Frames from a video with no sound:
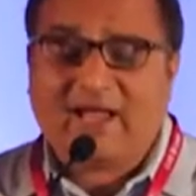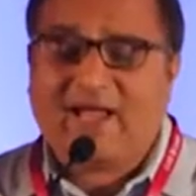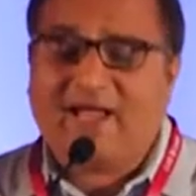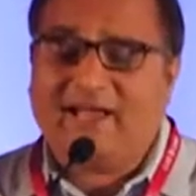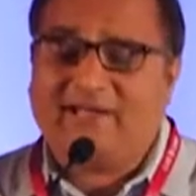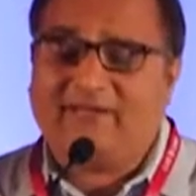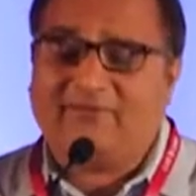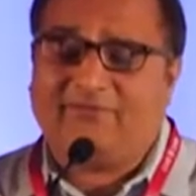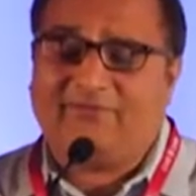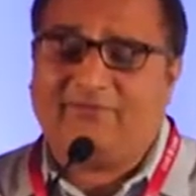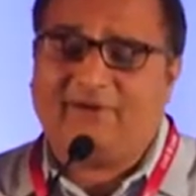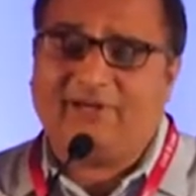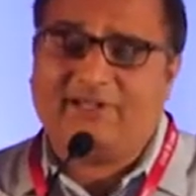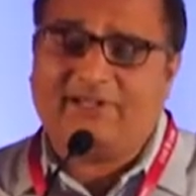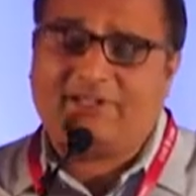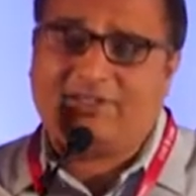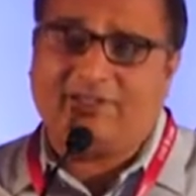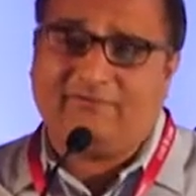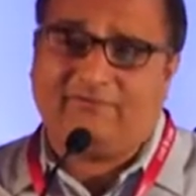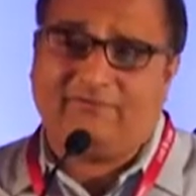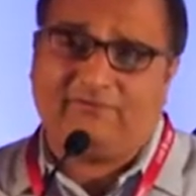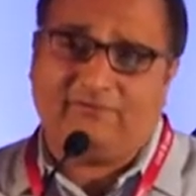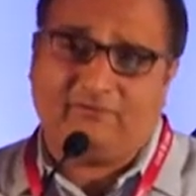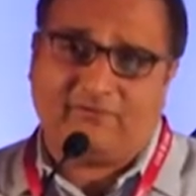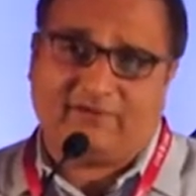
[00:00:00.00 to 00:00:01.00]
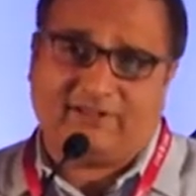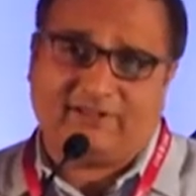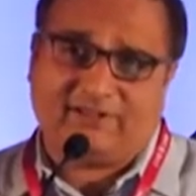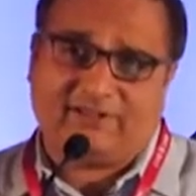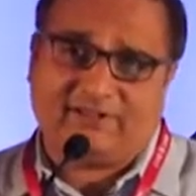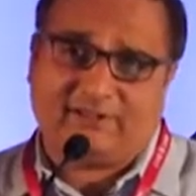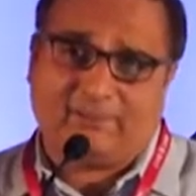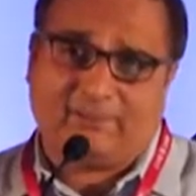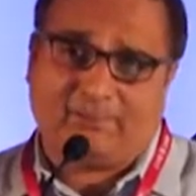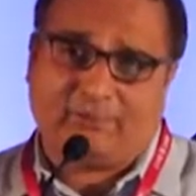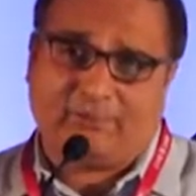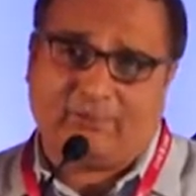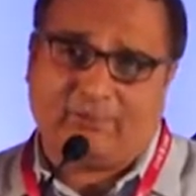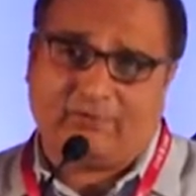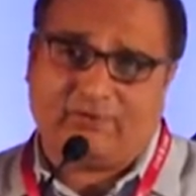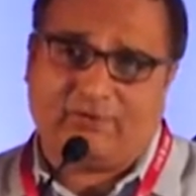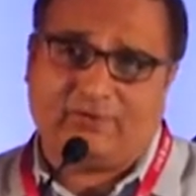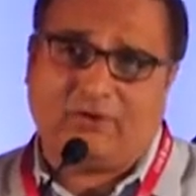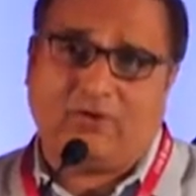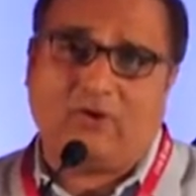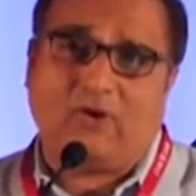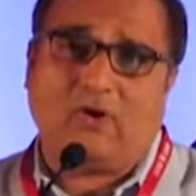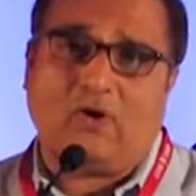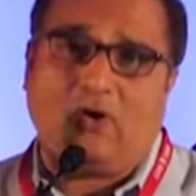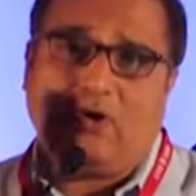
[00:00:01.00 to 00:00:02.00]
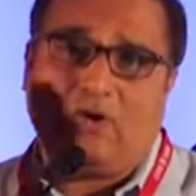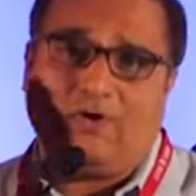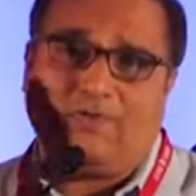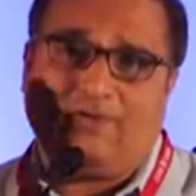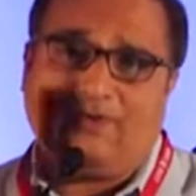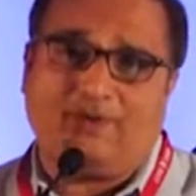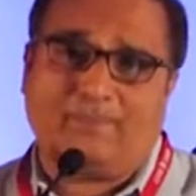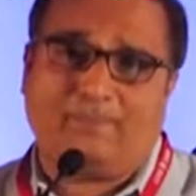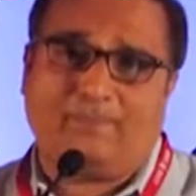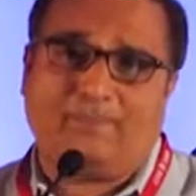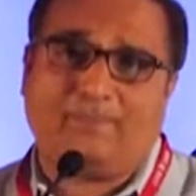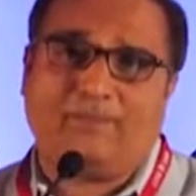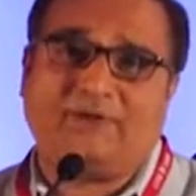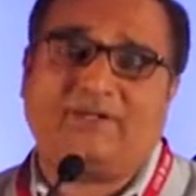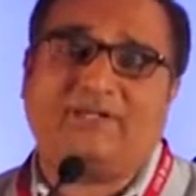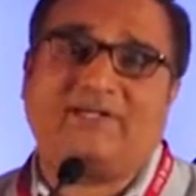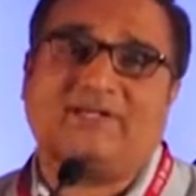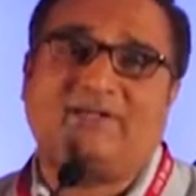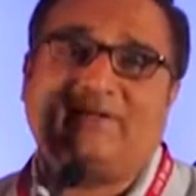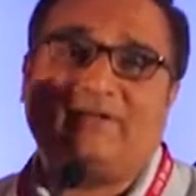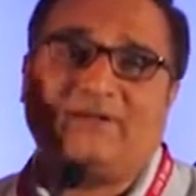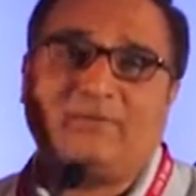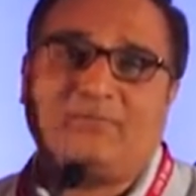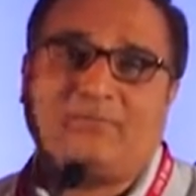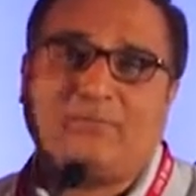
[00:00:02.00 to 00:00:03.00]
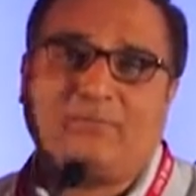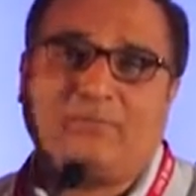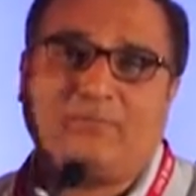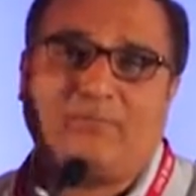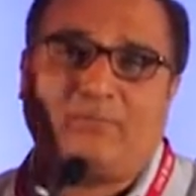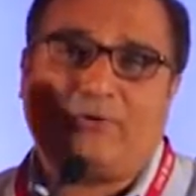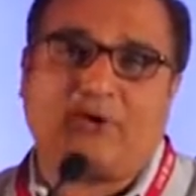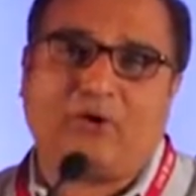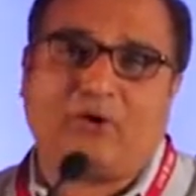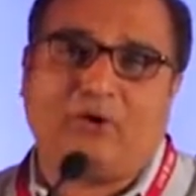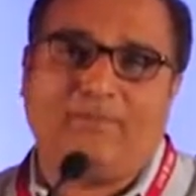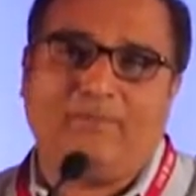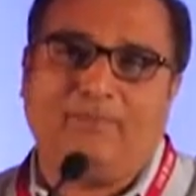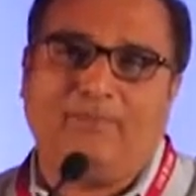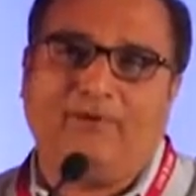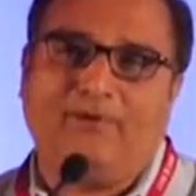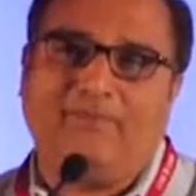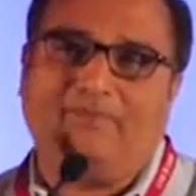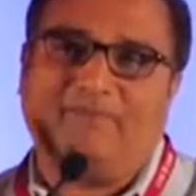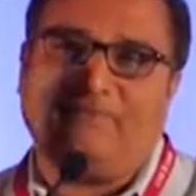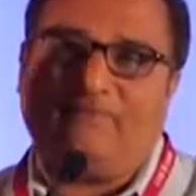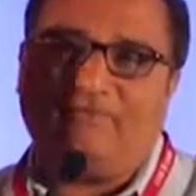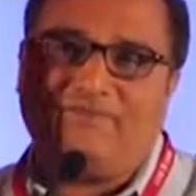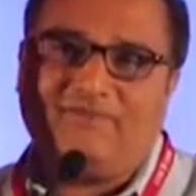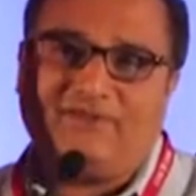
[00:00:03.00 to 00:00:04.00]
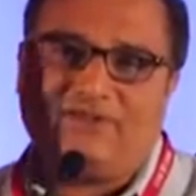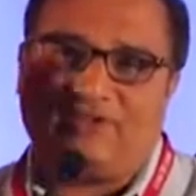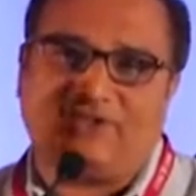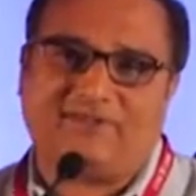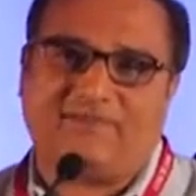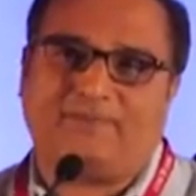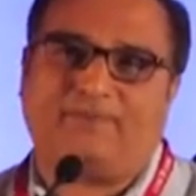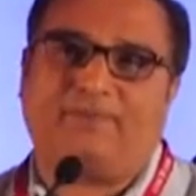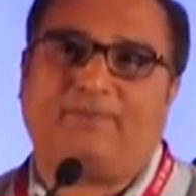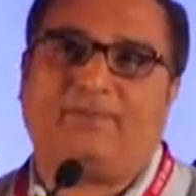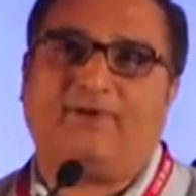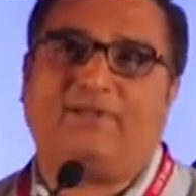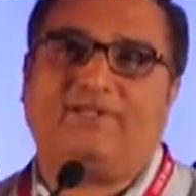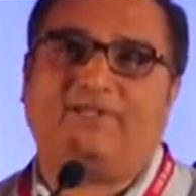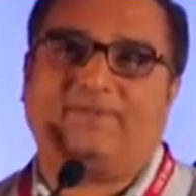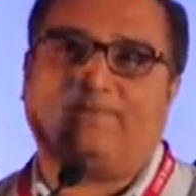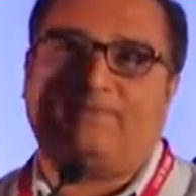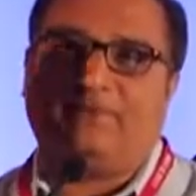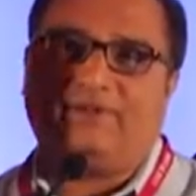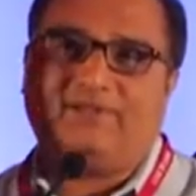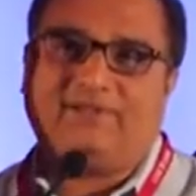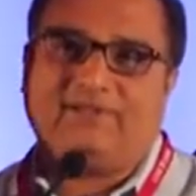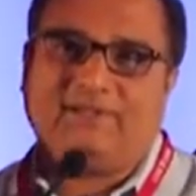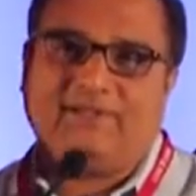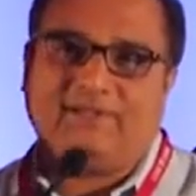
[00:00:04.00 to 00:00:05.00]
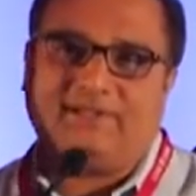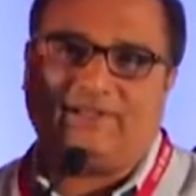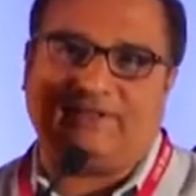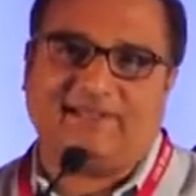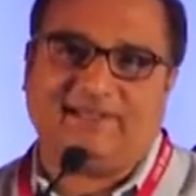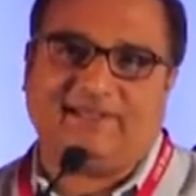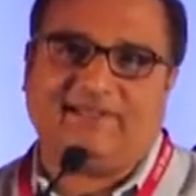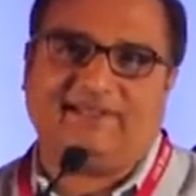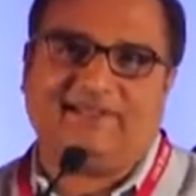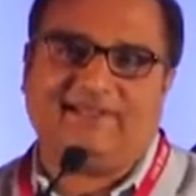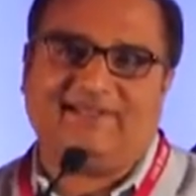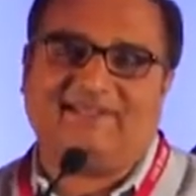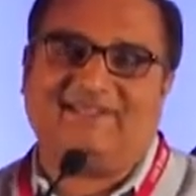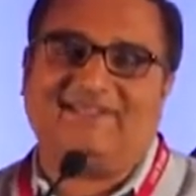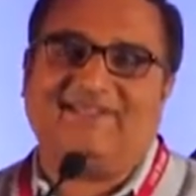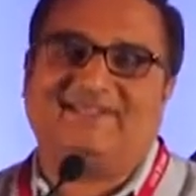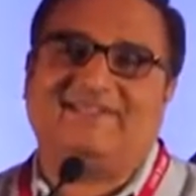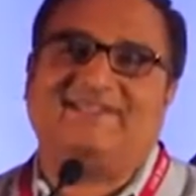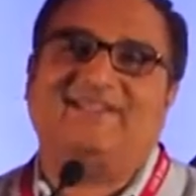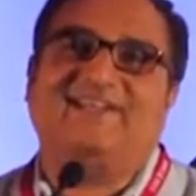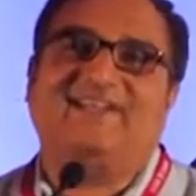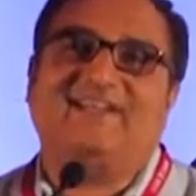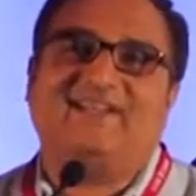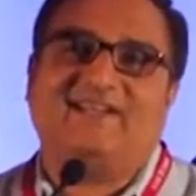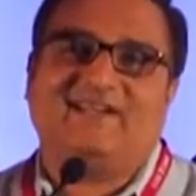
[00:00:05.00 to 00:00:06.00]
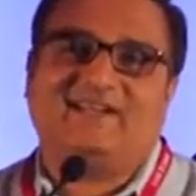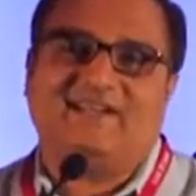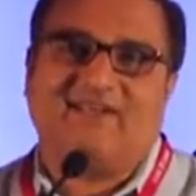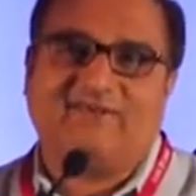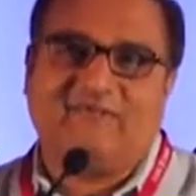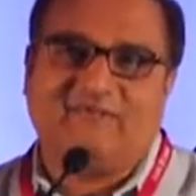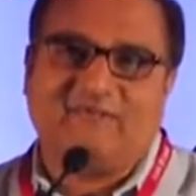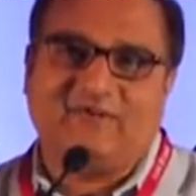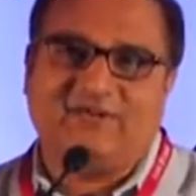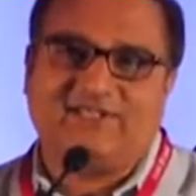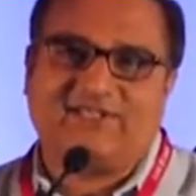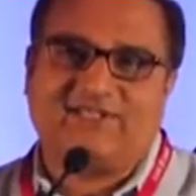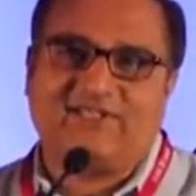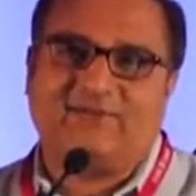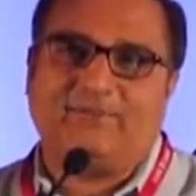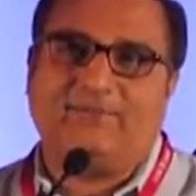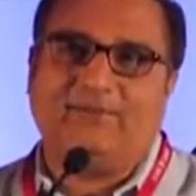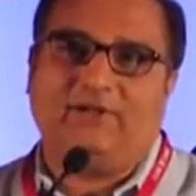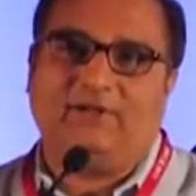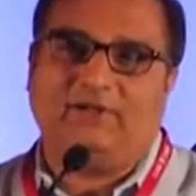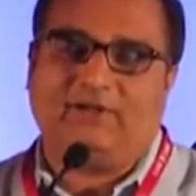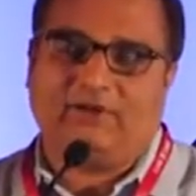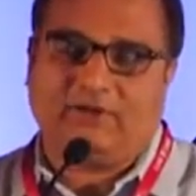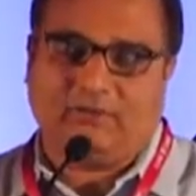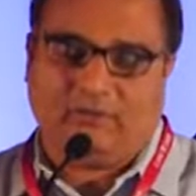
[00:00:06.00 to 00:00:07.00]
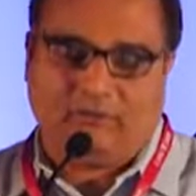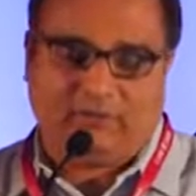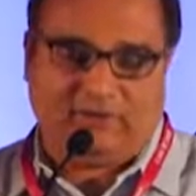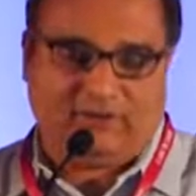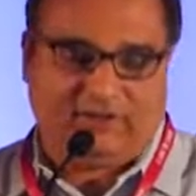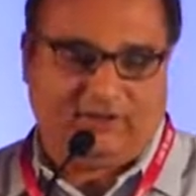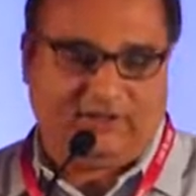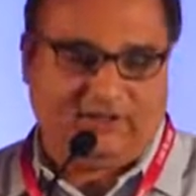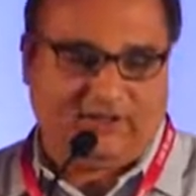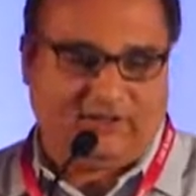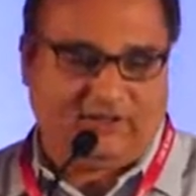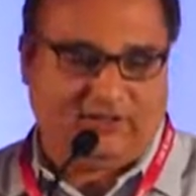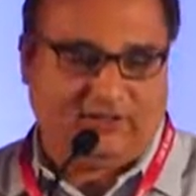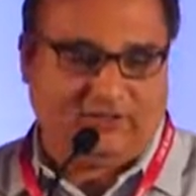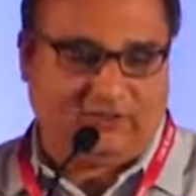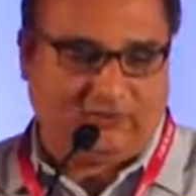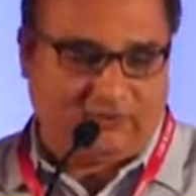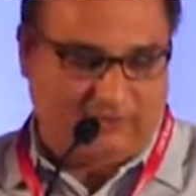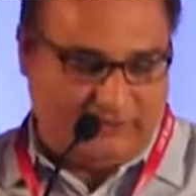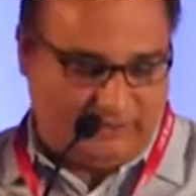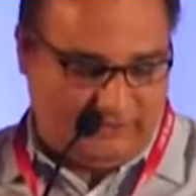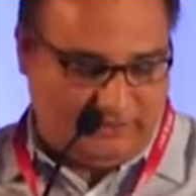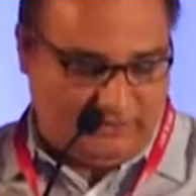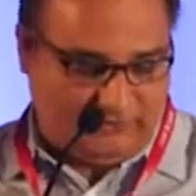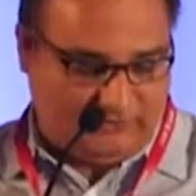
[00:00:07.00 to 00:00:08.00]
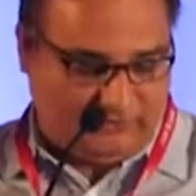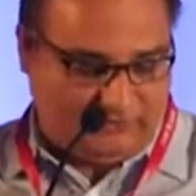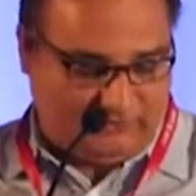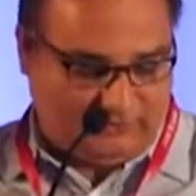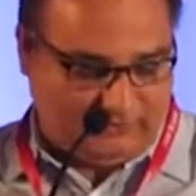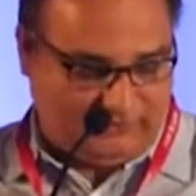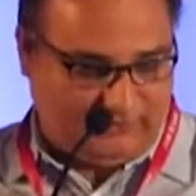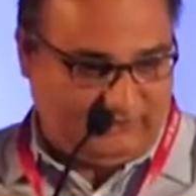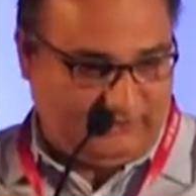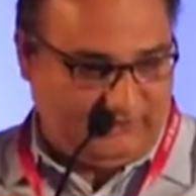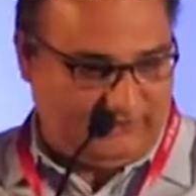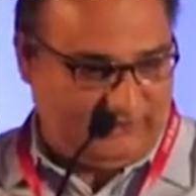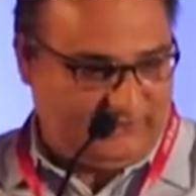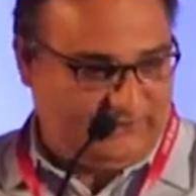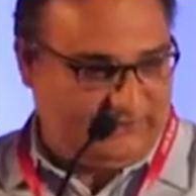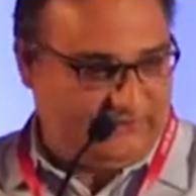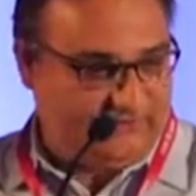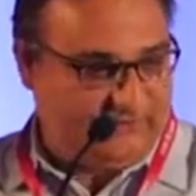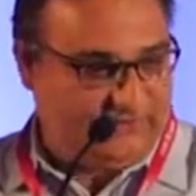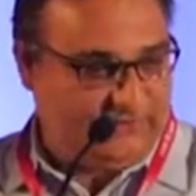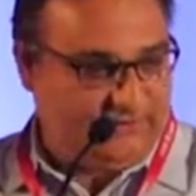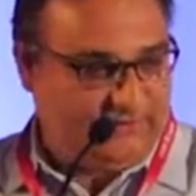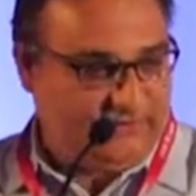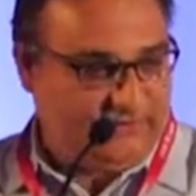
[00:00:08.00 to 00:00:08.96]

a function-focused approach on the problem which is precipitating this reversible urinary incontinence.